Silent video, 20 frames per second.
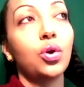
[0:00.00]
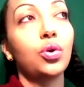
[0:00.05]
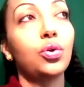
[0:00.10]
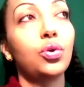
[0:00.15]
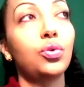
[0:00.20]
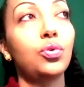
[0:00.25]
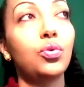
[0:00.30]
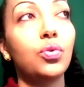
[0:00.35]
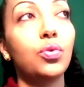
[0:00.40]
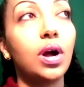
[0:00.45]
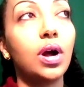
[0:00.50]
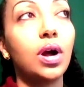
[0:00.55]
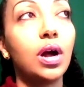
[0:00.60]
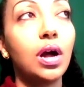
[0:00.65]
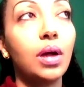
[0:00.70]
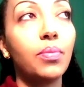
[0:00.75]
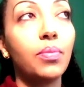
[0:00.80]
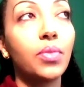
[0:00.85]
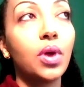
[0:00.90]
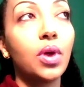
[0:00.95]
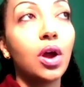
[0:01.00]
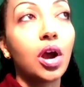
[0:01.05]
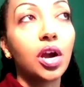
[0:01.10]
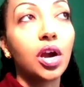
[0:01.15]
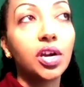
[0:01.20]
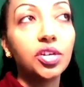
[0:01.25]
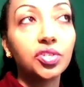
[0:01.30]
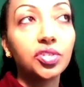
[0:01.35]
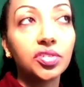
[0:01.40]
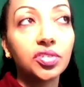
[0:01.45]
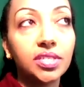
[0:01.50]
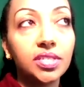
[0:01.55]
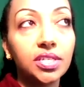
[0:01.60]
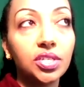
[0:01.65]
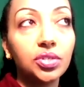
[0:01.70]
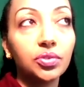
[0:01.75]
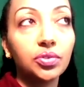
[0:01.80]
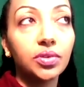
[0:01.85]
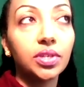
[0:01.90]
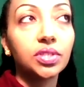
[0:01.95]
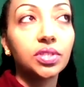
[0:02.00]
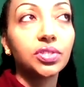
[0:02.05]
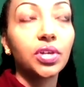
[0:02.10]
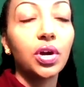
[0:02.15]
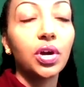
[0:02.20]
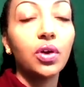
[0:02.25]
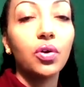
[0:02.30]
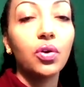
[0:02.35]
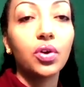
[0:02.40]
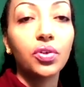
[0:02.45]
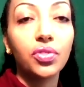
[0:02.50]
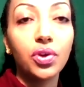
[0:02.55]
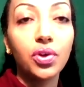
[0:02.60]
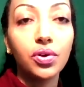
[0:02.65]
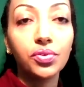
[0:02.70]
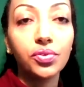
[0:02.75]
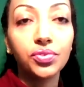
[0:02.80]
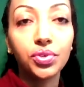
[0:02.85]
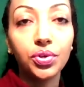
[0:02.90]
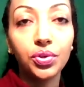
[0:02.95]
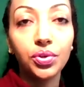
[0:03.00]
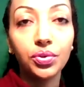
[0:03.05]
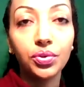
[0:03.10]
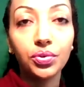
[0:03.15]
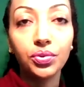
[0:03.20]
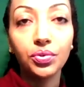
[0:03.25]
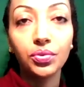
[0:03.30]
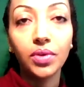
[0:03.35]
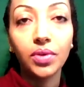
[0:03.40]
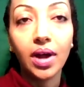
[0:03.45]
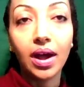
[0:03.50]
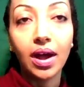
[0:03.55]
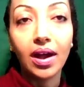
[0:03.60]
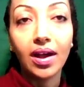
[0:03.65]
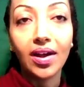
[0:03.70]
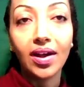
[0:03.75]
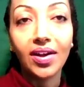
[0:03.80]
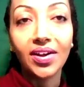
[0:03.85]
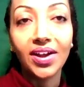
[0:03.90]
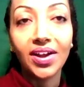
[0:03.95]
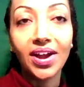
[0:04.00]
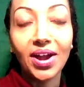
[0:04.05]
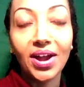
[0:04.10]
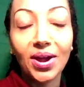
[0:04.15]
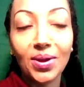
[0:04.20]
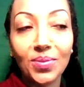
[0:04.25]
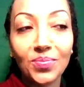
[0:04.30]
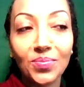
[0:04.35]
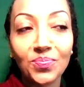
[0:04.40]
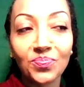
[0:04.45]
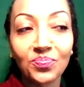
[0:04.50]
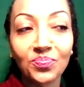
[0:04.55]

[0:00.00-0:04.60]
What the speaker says: who are interested in doing so, or those who are